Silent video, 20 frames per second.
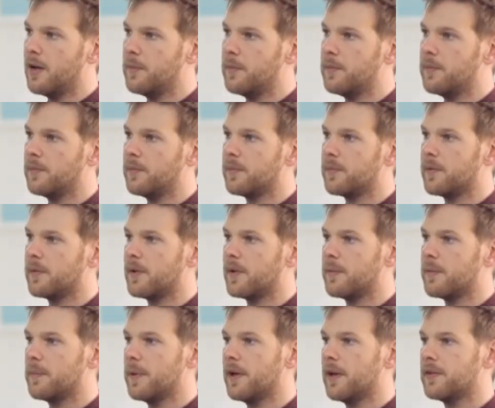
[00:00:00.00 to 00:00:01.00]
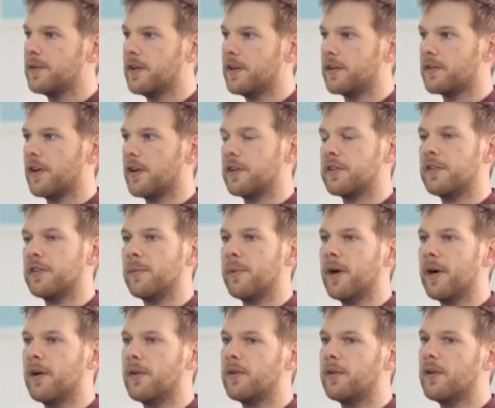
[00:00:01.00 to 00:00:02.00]
I'm personally excited
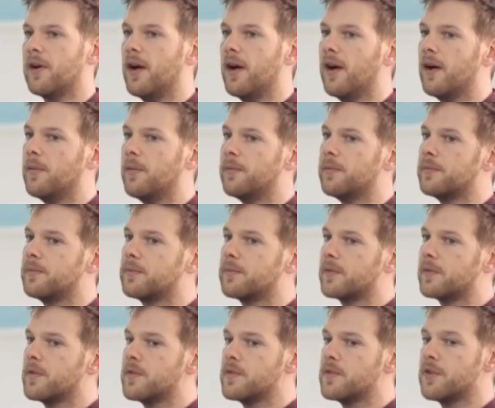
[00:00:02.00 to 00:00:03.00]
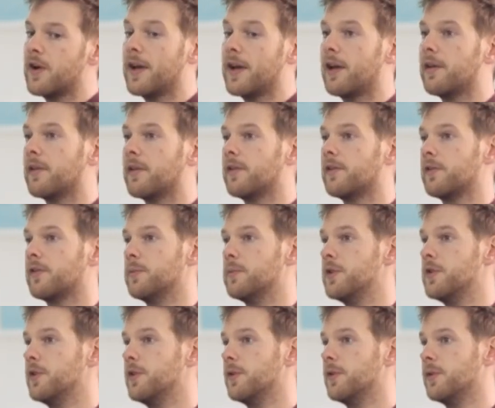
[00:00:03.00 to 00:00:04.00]
about trying out
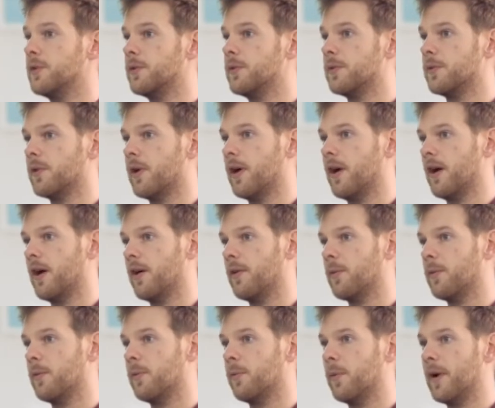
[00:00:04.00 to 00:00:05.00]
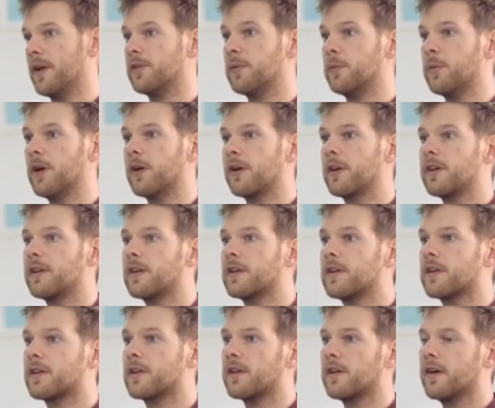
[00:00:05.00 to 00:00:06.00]
some new ways of
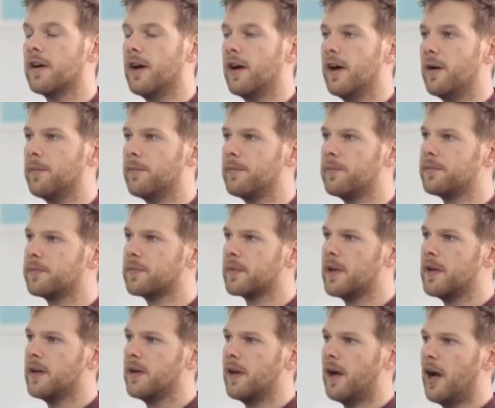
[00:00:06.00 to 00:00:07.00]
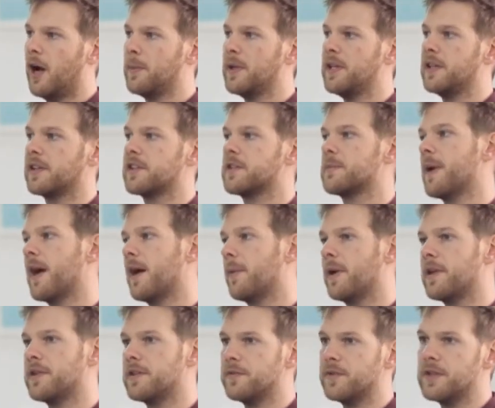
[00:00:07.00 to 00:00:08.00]
working. I've been
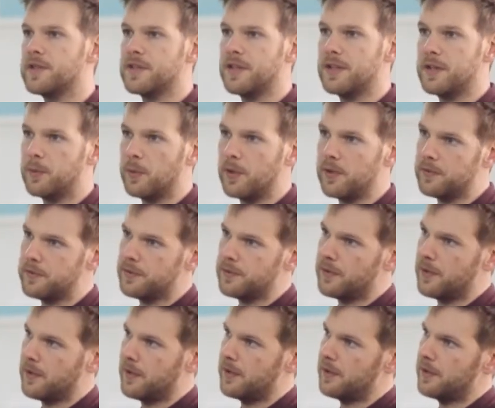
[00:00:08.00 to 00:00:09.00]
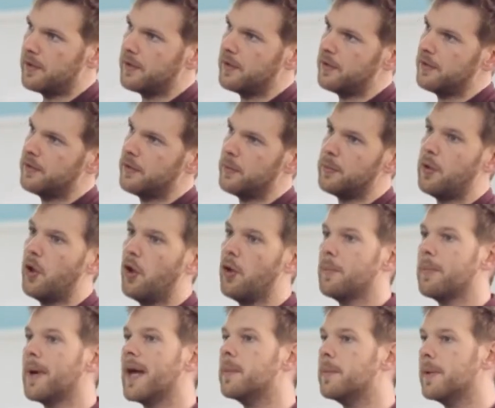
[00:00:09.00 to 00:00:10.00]
experimenting recently with some
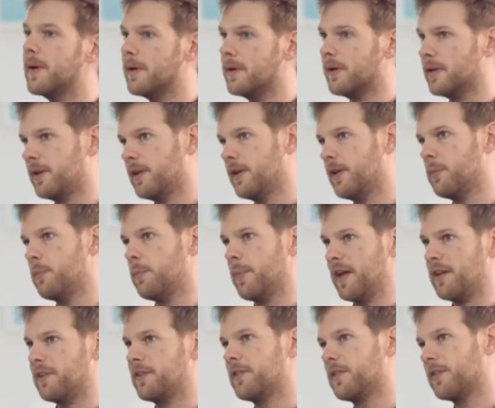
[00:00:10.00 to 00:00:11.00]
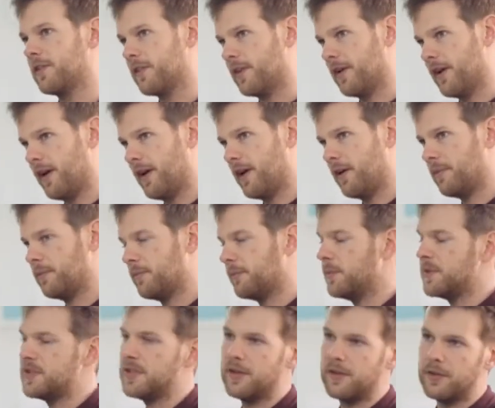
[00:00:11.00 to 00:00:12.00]
non-paper based
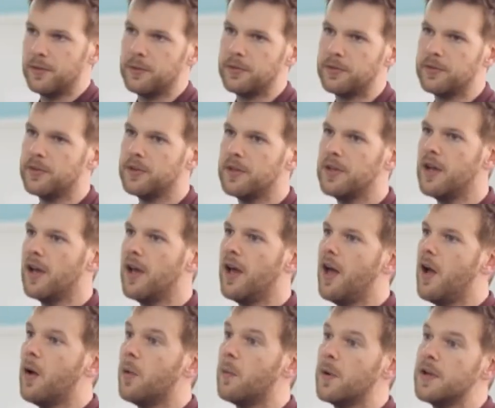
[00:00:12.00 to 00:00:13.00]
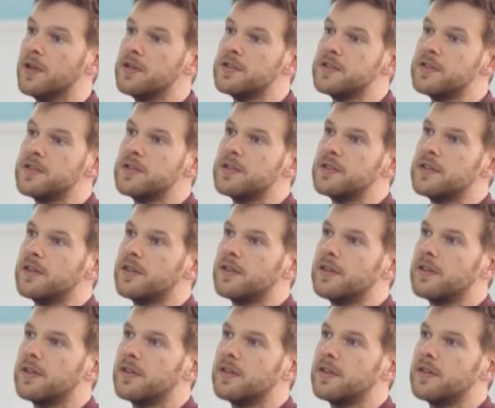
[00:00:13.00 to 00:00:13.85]
materials, which